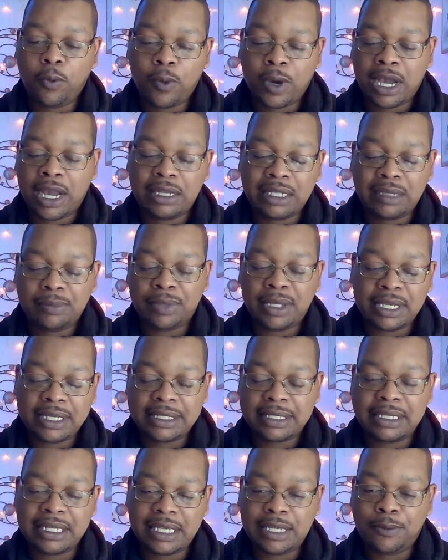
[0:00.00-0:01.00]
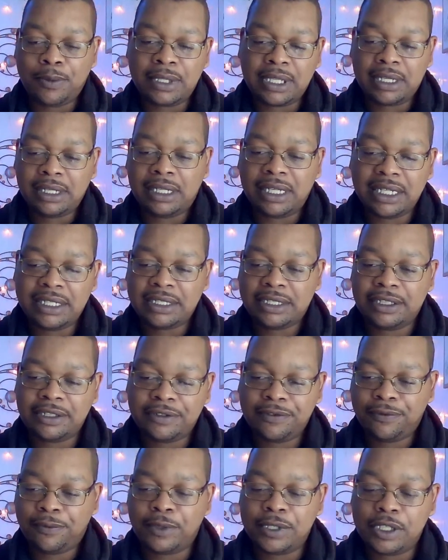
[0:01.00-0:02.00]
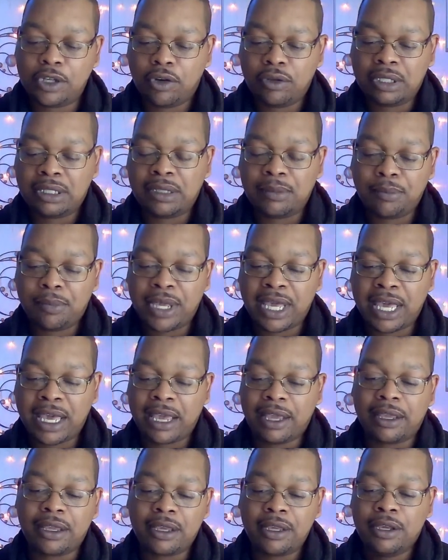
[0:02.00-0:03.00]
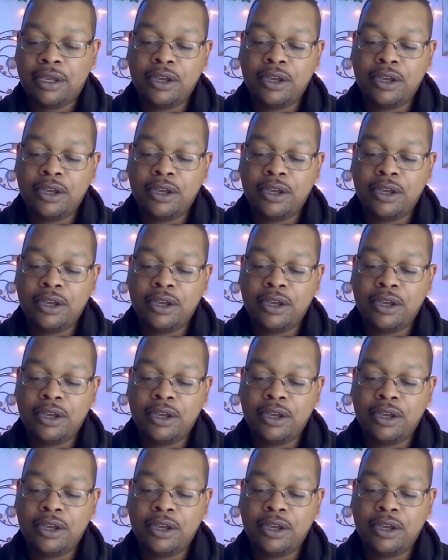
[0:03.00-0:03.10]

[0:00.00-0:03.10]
Why are they being sneaky with the collective? What's holding them back?